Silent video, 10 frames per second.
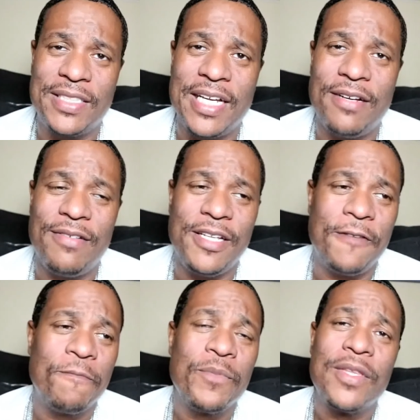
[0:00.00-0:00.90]
got on it.
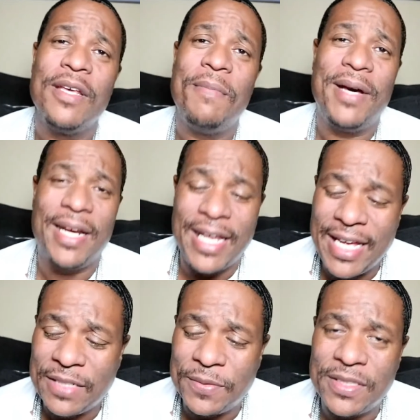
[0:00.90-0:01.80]
My
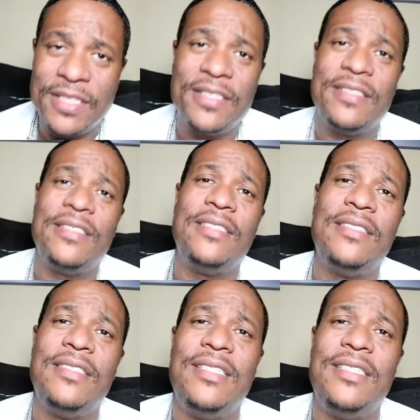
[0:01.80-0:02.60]
legs was hurting.